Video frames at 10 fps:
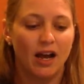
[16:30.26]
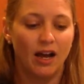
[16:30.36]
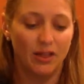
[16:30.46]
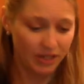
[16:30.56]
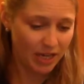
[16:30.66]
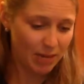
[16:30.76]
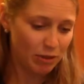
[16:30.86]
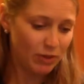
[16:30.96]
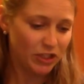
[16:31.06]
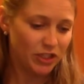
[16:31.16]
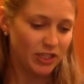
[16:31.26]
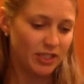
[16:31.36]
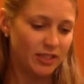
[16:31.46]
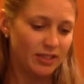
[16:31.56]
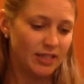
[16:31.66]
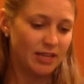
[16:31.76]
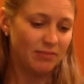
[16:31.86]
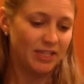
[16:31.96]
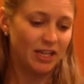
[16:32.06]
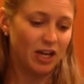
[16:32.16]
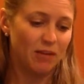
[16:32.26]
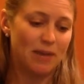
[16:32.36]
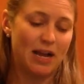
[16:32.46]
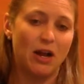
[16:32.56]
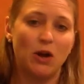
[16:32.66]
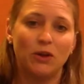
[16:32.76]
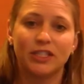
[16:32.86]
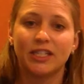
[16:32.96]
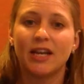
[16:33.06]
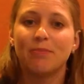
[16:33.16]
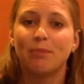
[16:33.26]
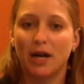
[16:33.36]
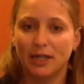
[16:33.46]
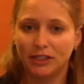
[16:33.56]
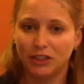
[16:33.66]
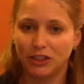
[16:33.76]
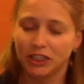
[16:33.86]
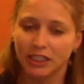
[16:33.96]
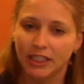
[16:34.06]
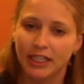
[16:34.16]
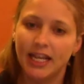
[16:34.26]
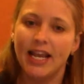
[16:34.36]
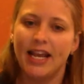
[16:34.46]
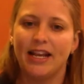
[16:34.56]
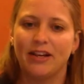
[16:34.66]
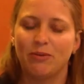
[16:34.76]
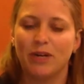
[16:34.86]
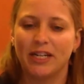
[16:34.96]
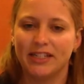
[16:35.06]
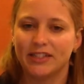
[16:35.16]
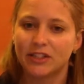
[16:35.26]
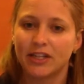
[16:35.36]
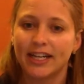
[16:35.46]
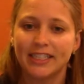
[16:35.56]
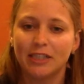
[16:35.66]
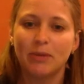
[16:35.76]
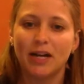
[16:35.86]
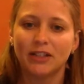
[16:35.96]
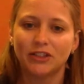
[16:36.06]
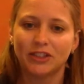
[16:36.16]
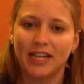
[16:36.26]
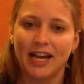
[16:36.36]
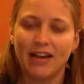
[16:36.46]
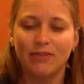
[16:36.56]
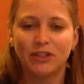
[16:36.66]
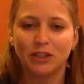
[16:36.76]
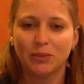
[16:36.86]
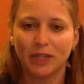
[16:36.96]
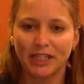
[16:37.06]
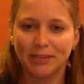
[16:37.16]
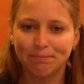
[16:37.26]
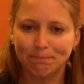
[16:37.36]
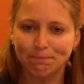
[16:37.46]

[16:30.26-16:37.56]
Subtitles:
Other common questions I'm getting are about posture and what is the ideal posture to have when you're working.